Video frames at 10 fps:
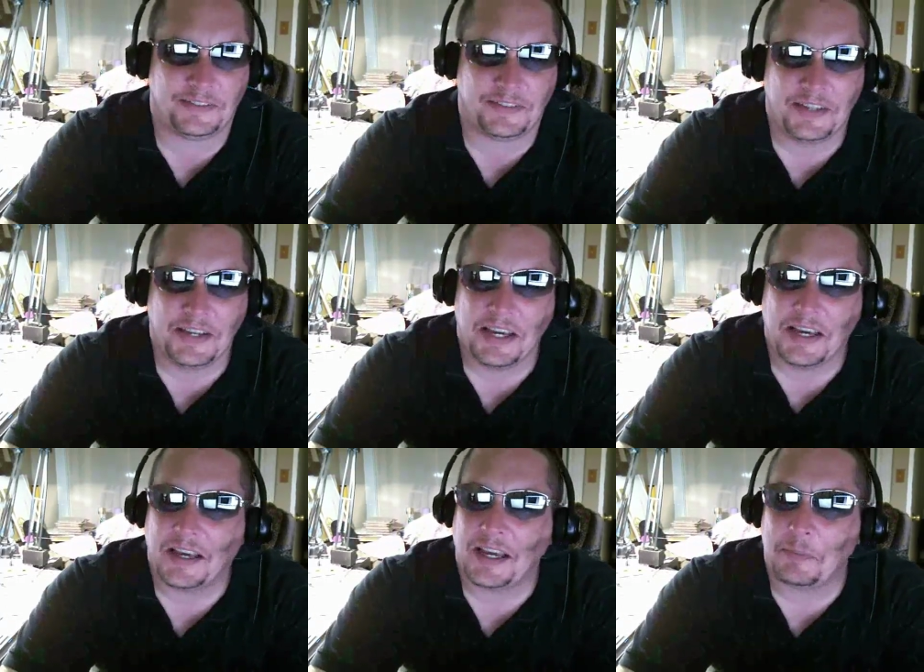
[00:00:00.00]

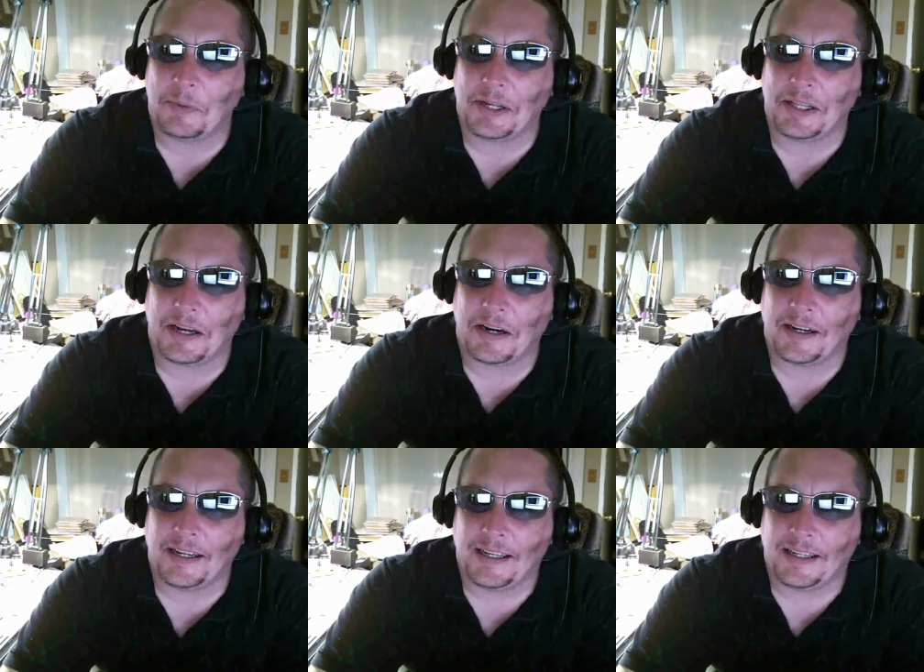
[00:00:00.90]
stuff I put in there
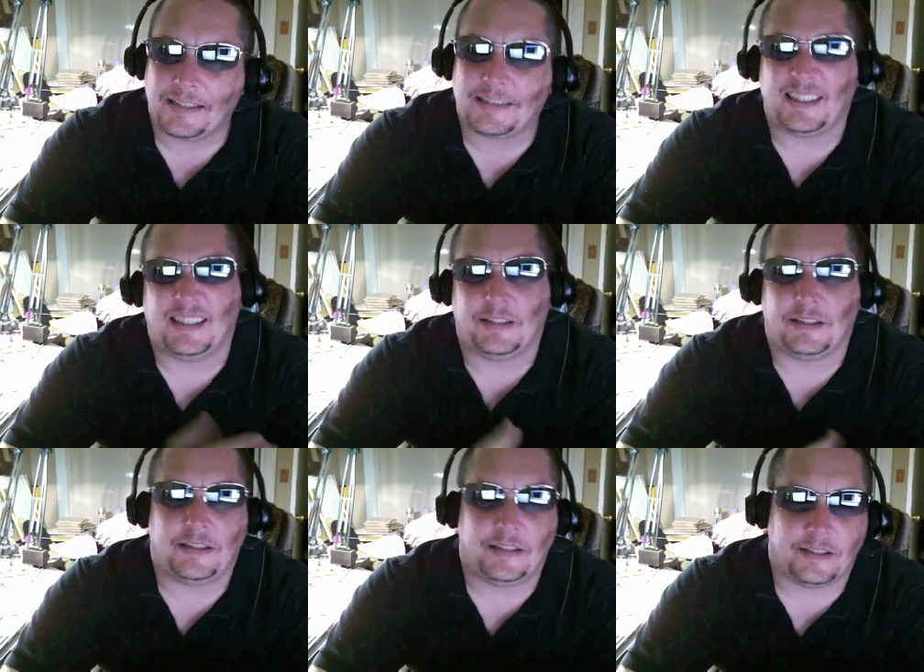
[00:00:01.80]
you'll see it in
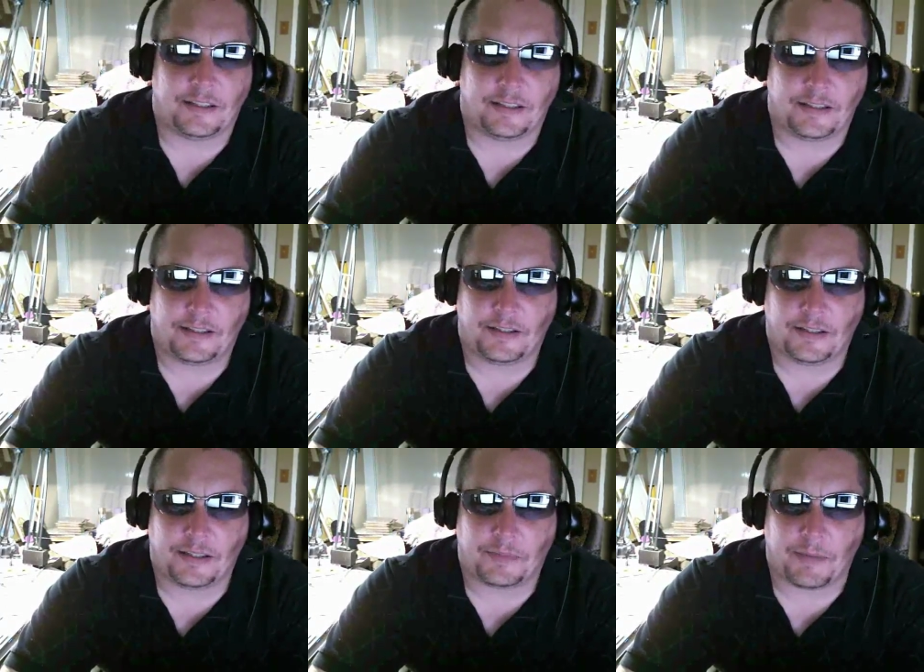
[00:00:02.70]
in the,
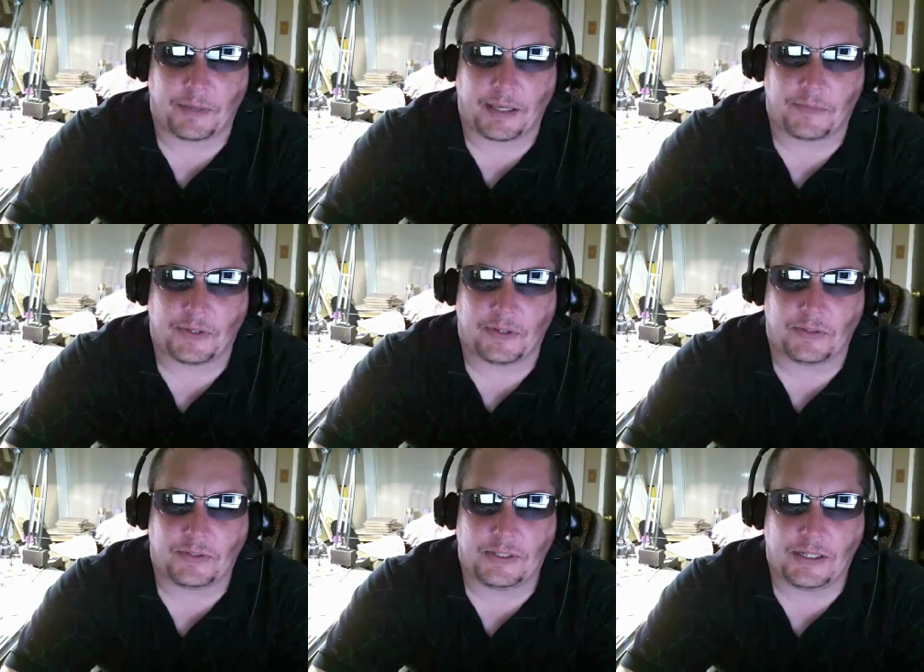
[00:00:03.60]
the upcoming
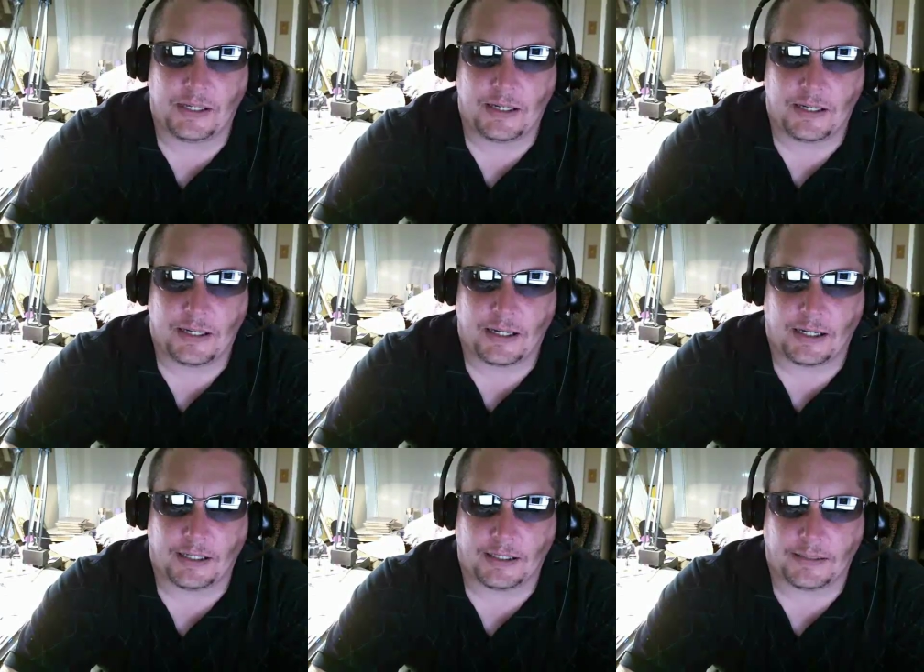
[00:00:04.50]
episodes.
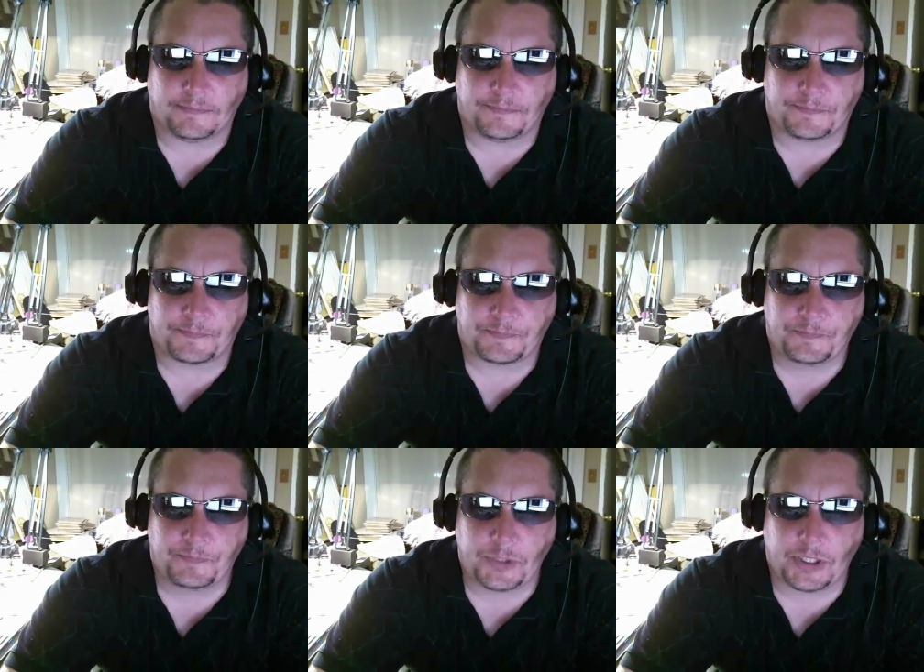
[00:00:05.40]
Um,
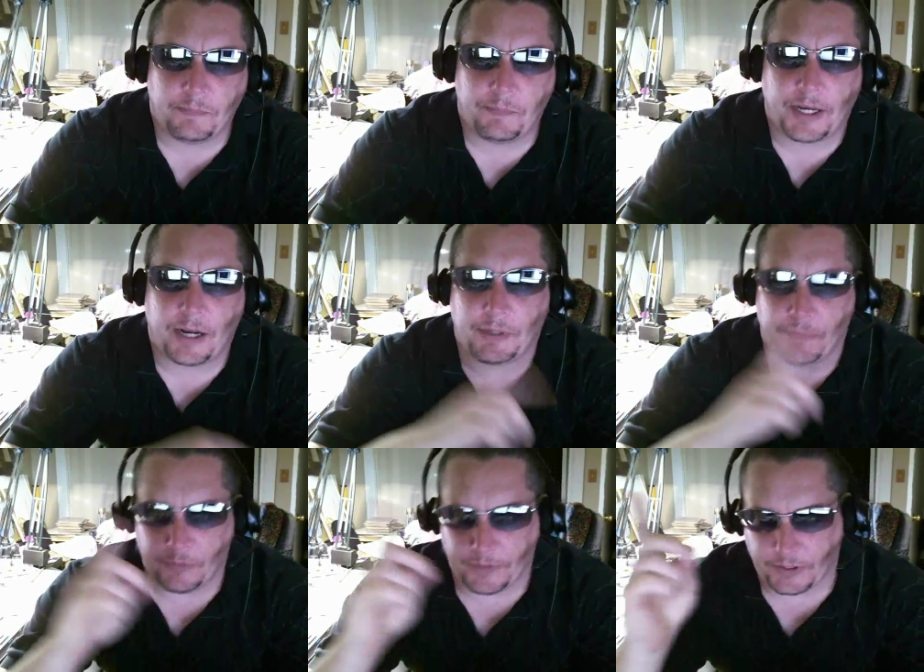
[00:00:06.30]
but I'll be
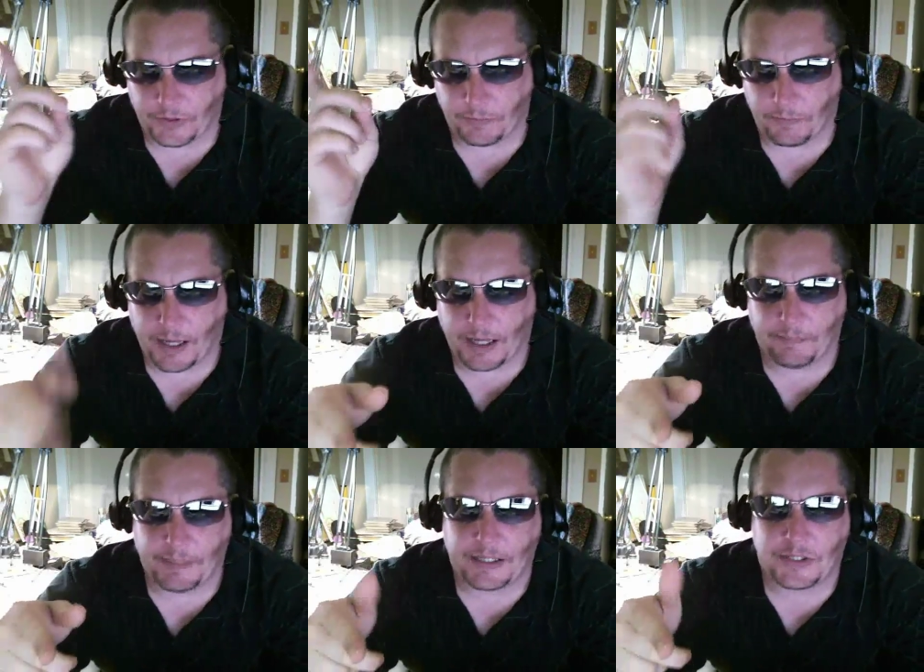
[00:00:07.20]
moving to
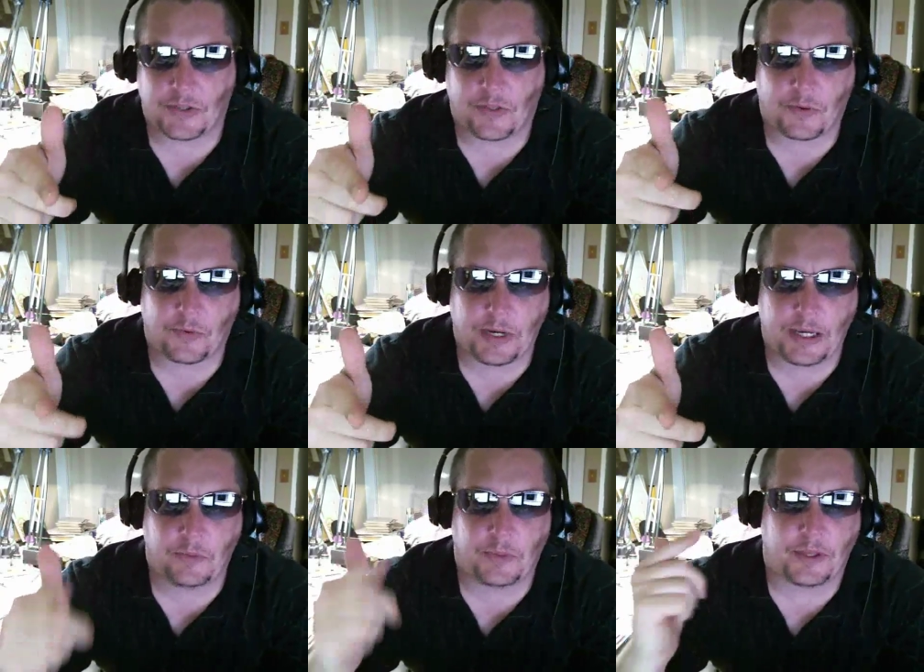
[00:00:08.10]
Mod Mix
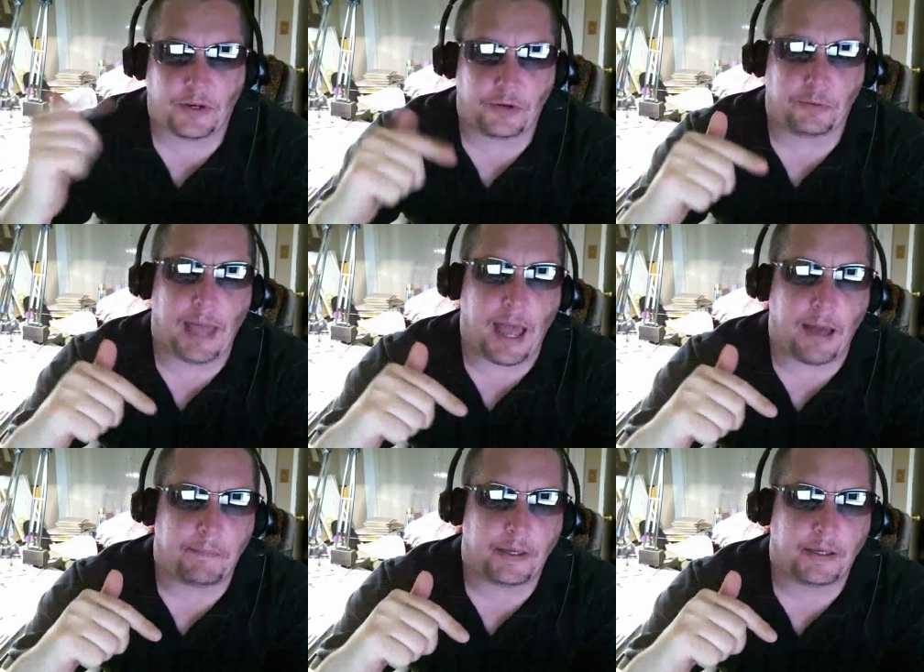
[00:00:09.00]
3 with a new
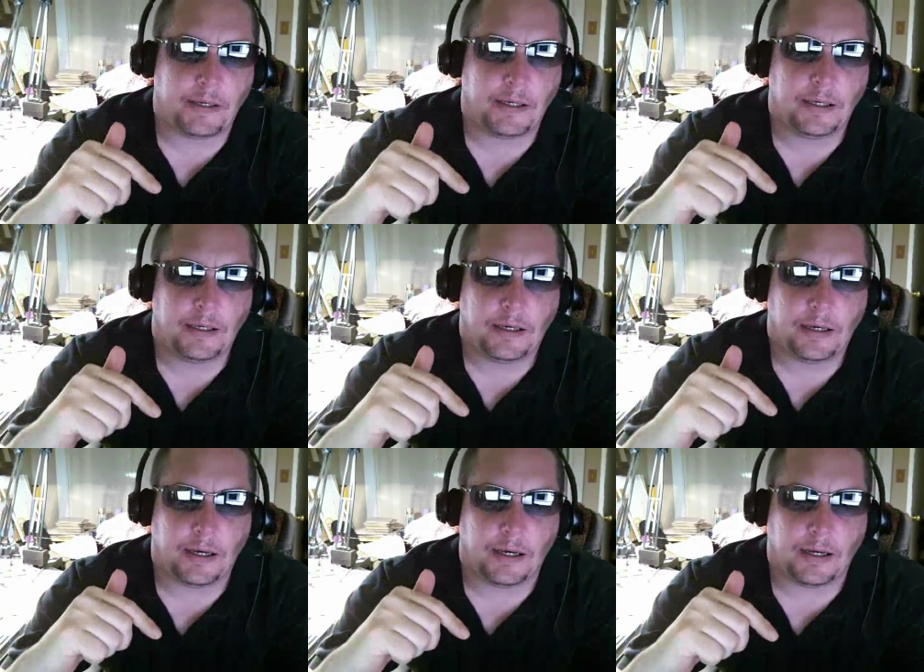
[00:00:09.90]
map.
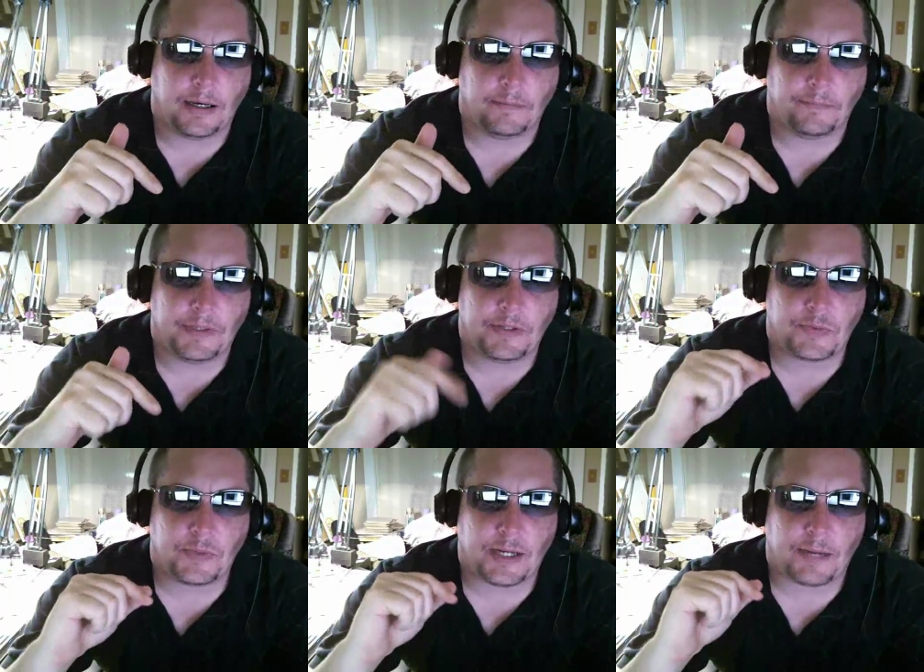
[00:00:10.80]
Um,
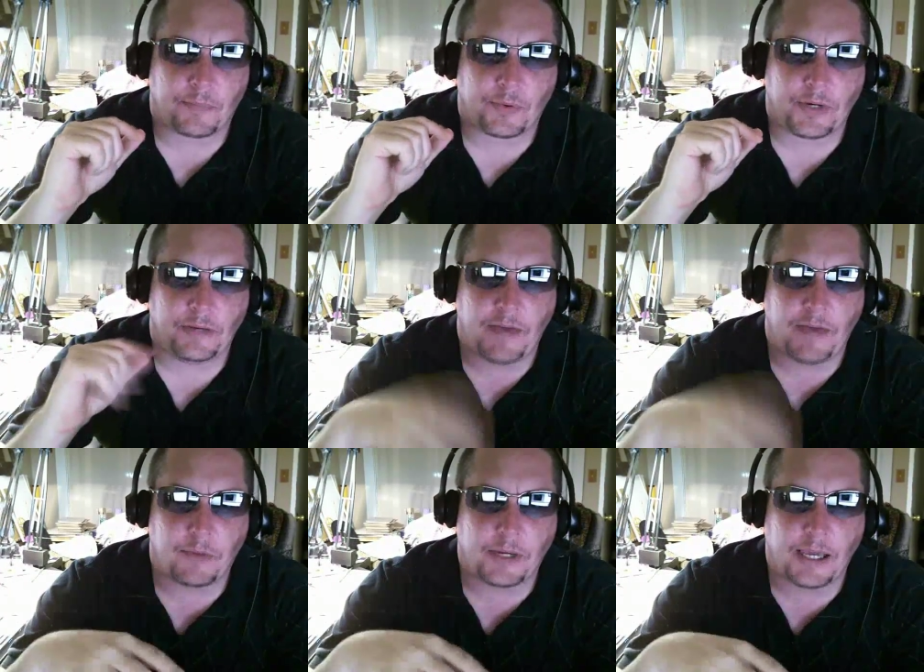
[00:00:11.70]
this one I'm
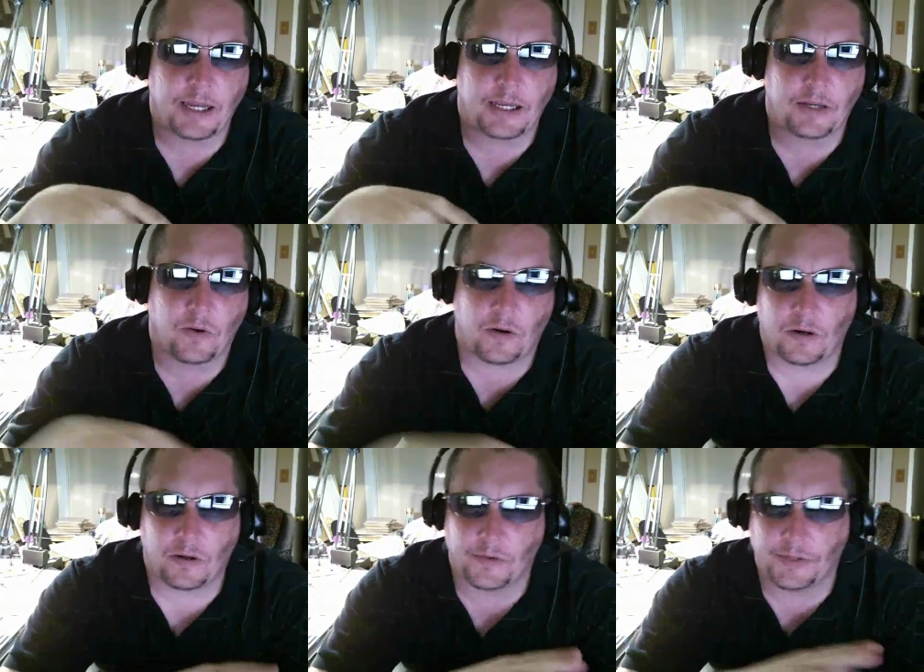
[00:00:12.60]
prefabricating
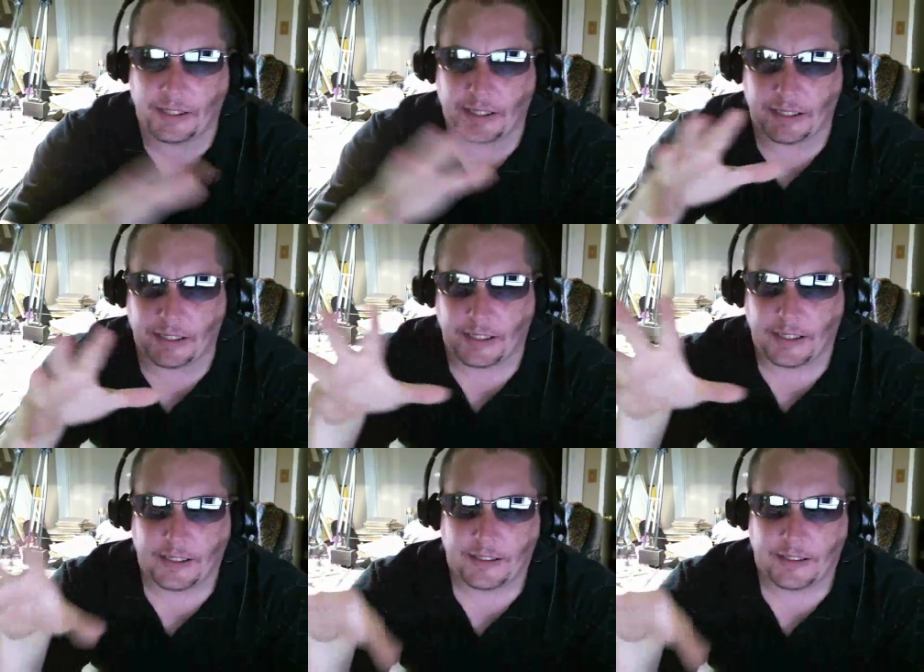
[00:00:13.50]
all the the